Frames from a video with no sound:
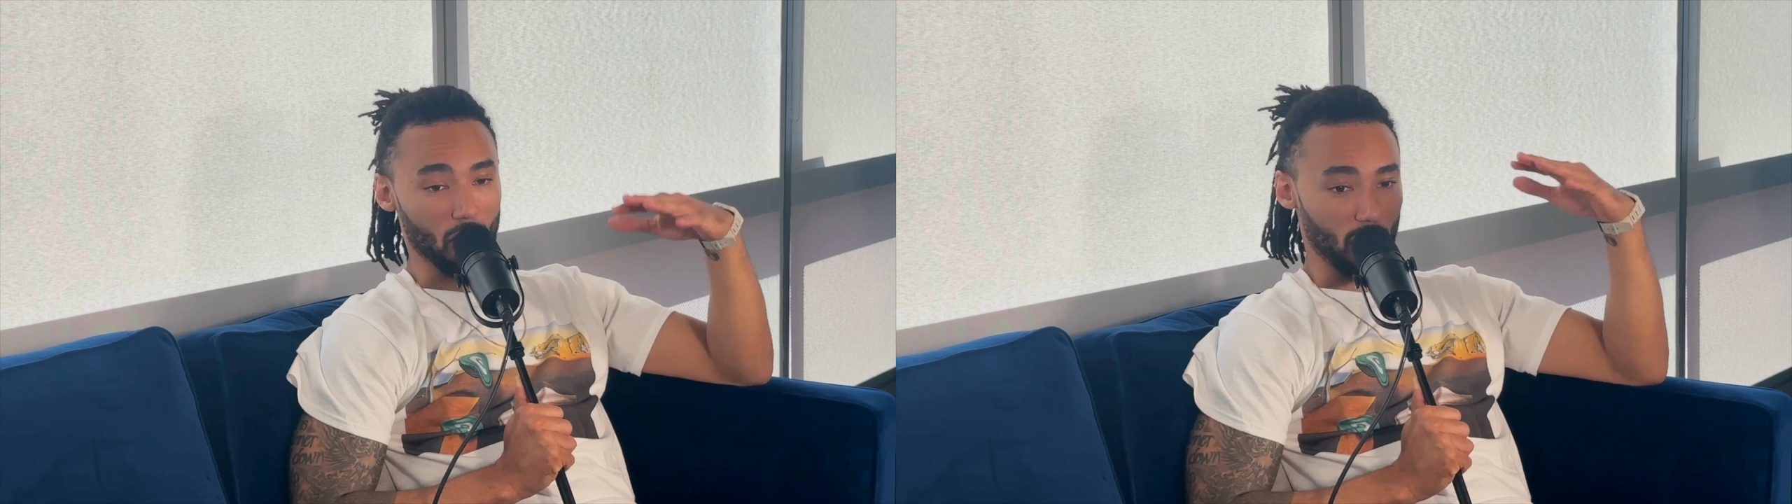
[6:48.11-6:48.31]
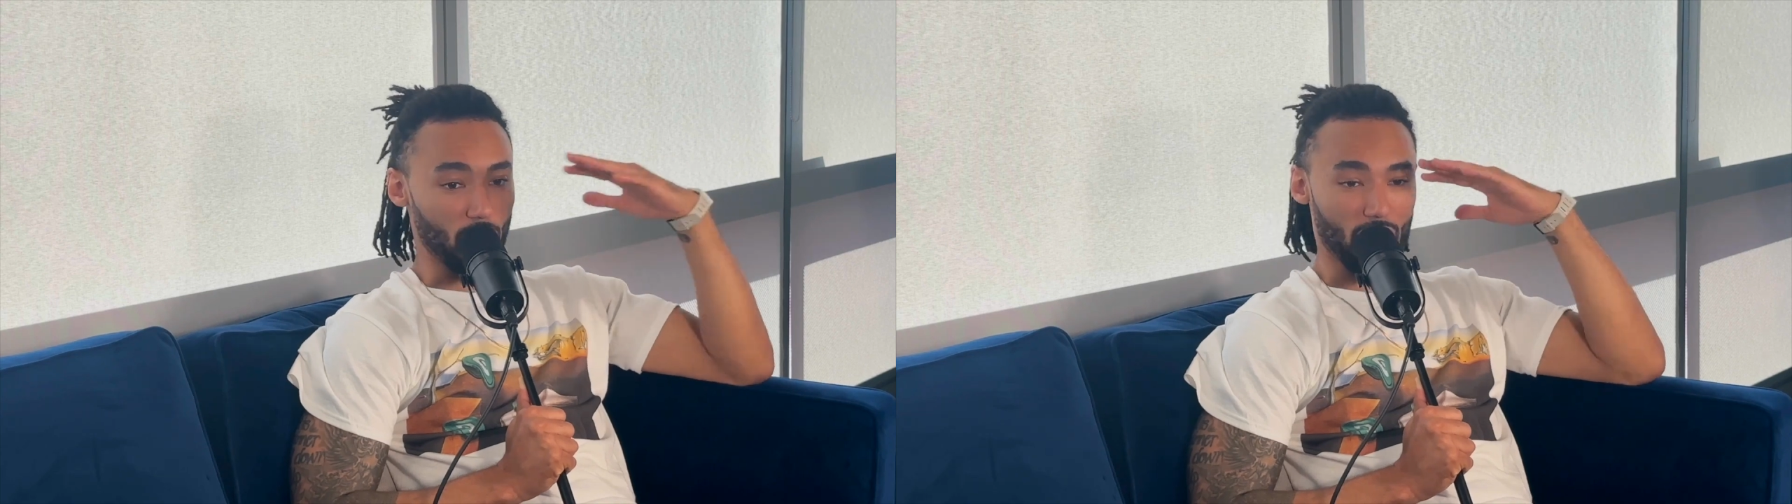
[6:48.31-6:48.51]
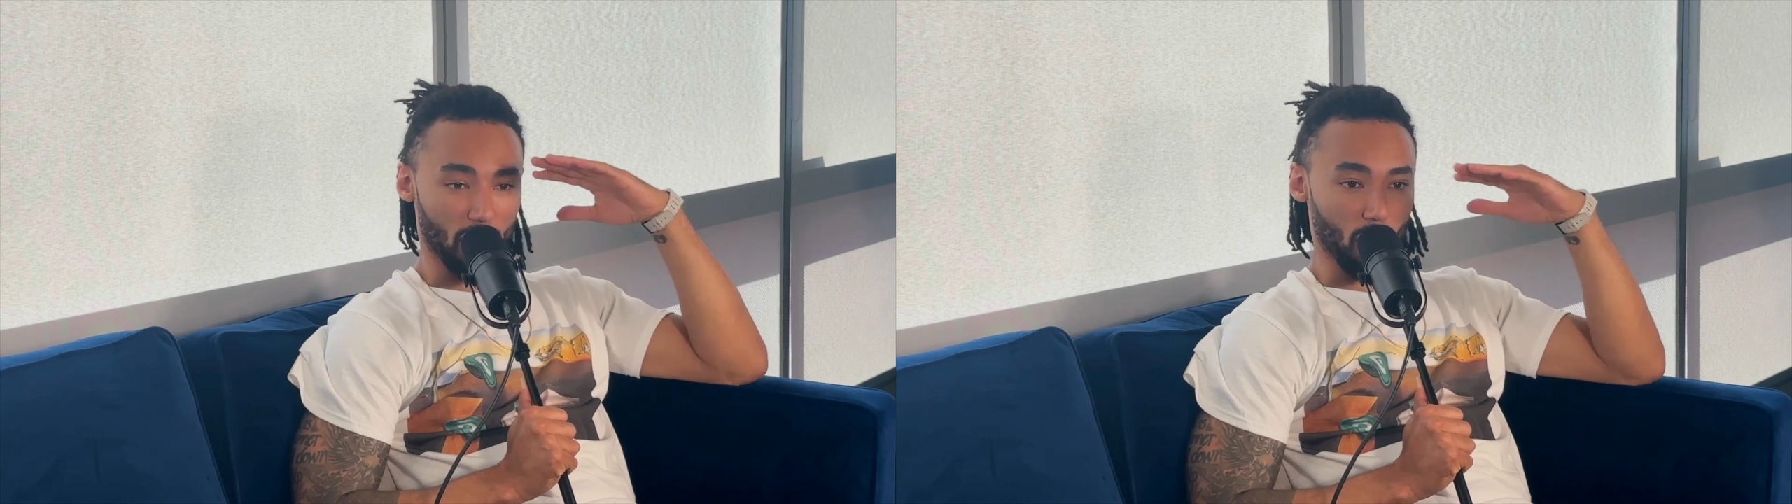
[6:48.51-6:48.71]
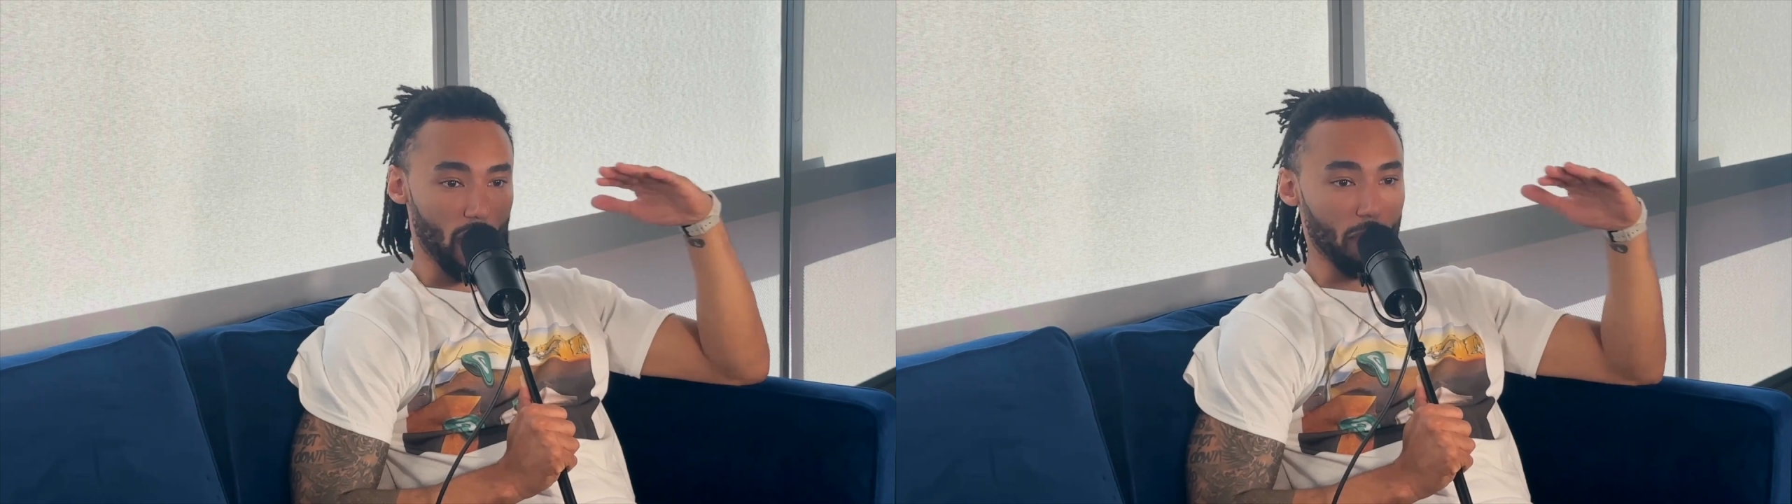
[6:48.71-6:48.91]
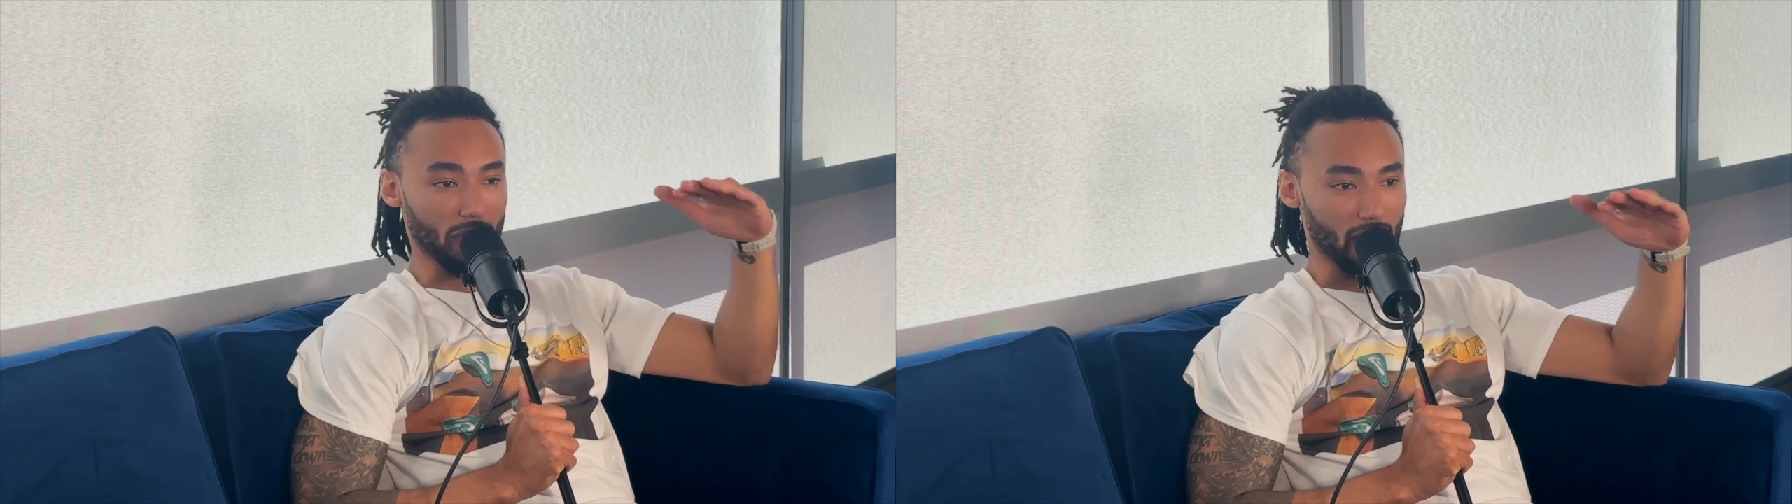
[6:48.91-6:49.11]
you
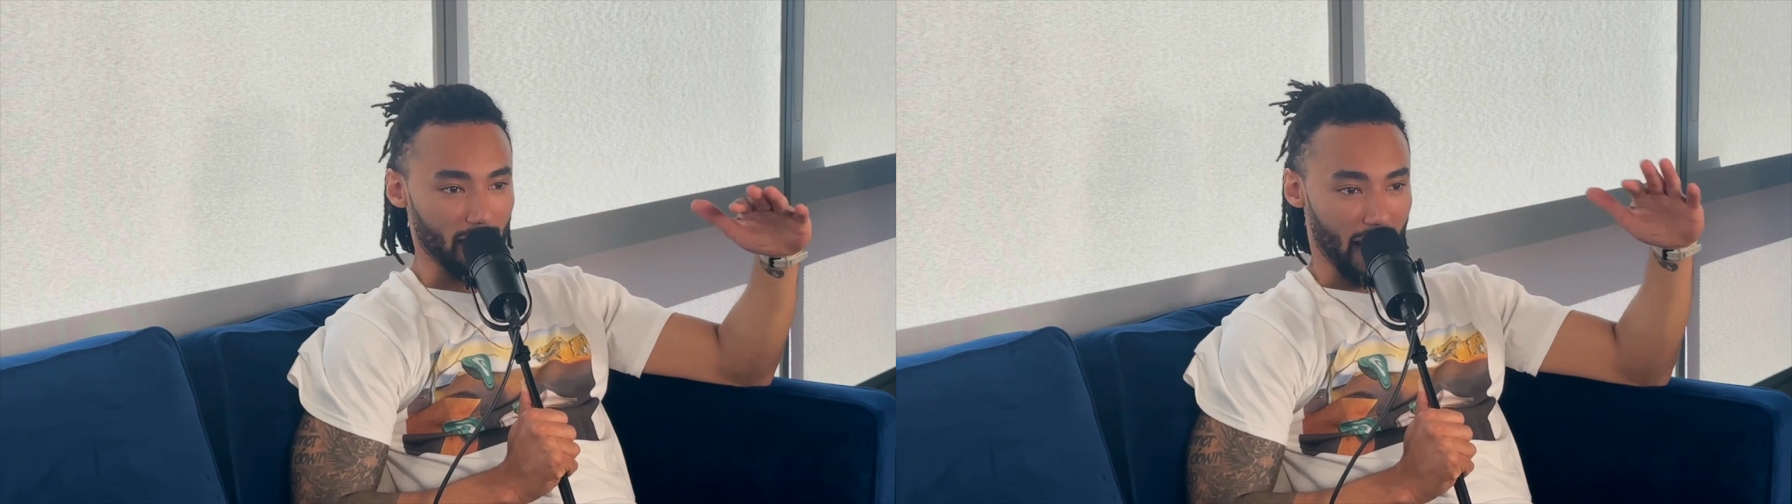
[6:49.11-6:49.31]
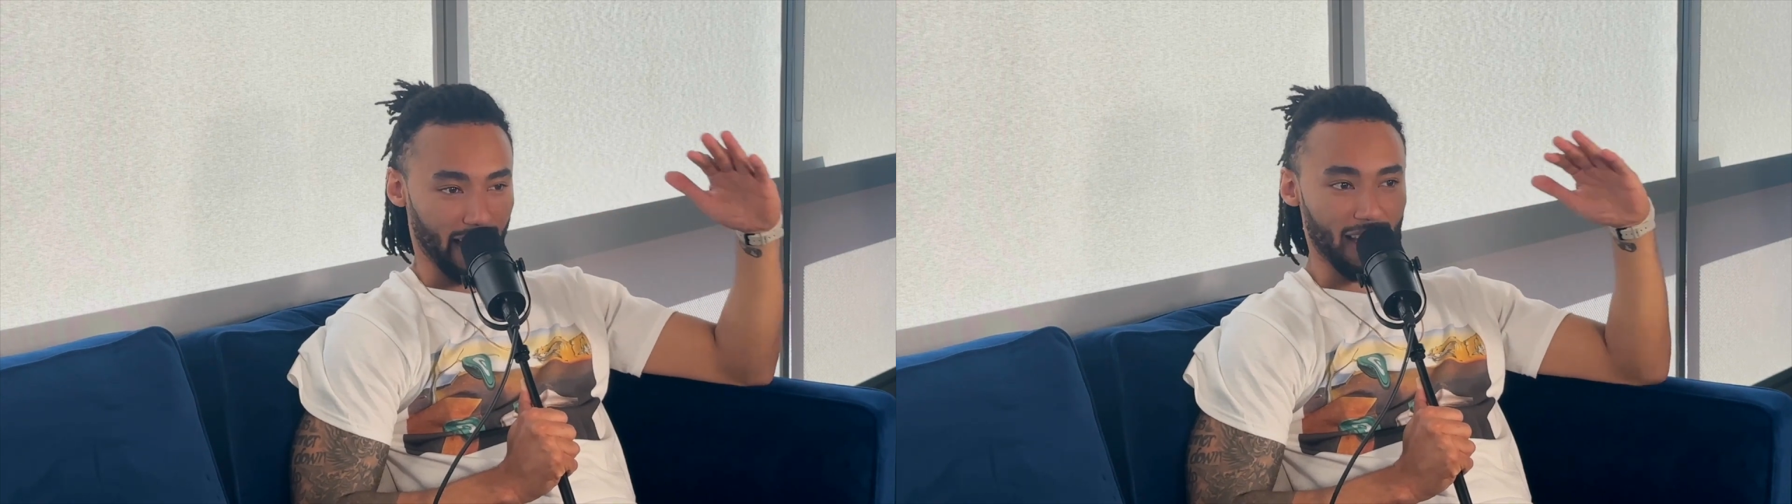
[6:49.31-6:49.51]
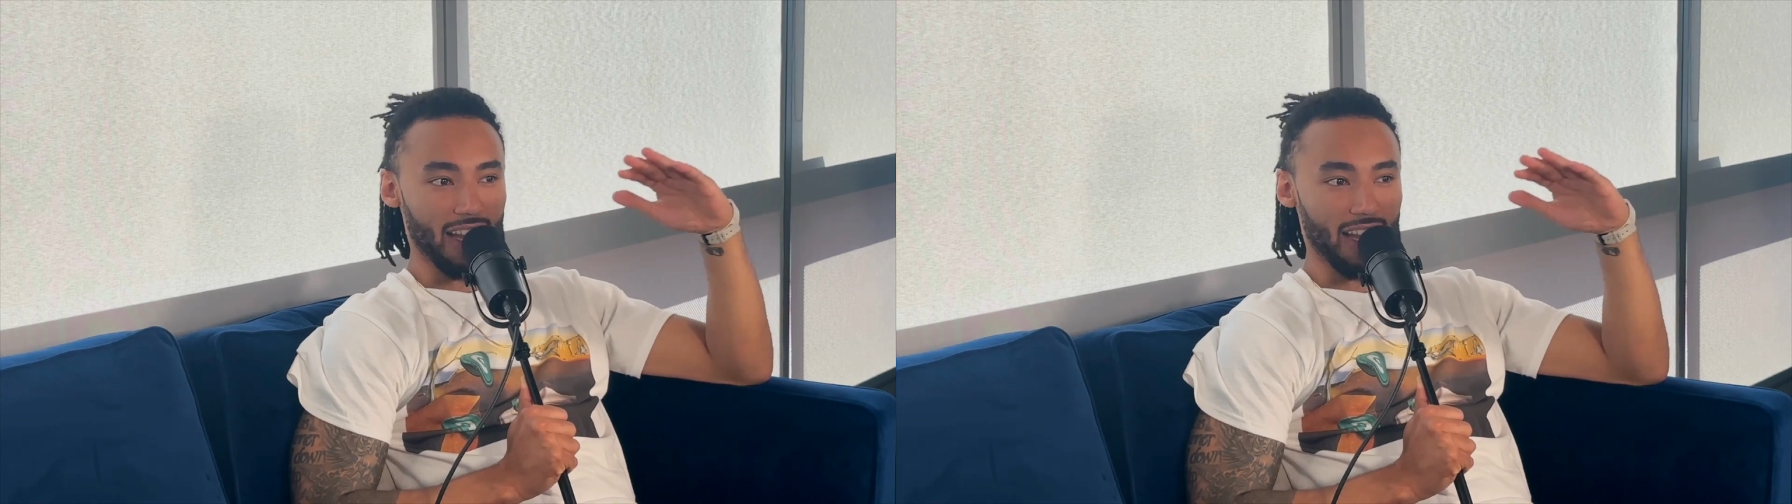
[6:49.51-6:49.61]
were able to like